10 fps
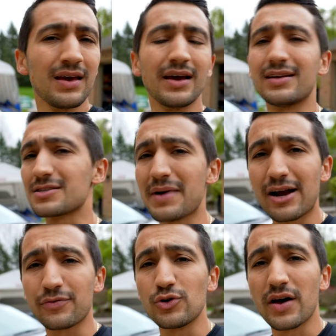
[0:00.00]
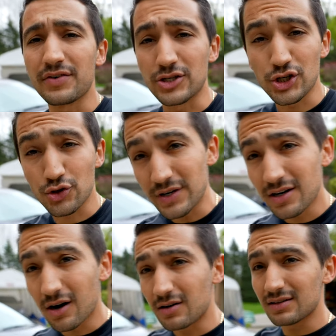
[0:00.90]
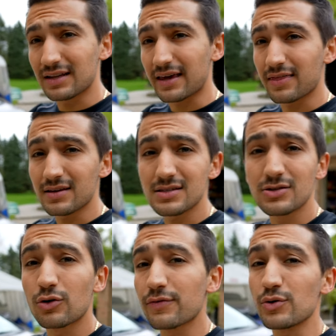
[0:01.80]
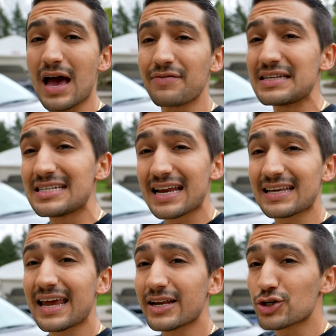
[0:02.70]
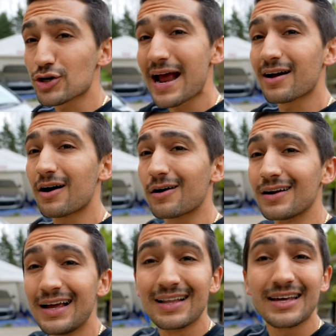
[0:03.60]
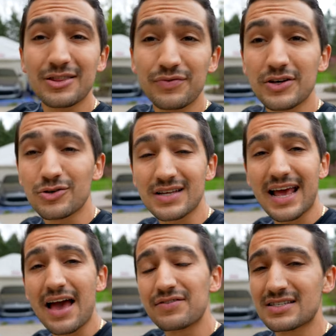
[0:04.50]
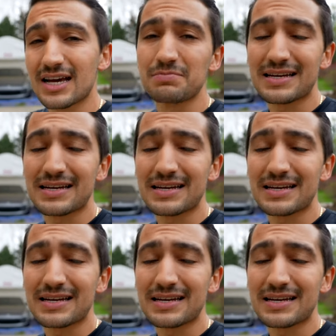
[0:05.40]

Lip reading: It doesn't matter if you have a street car like this or if you have a dedicated track car like the vehicles that I have inside my